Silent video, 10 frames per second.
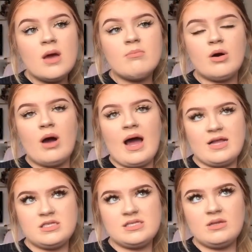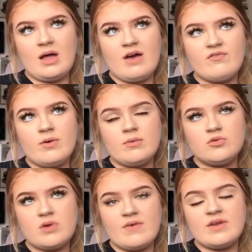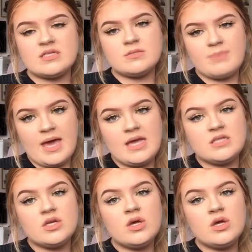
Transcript: But I had still have driving lessons paid,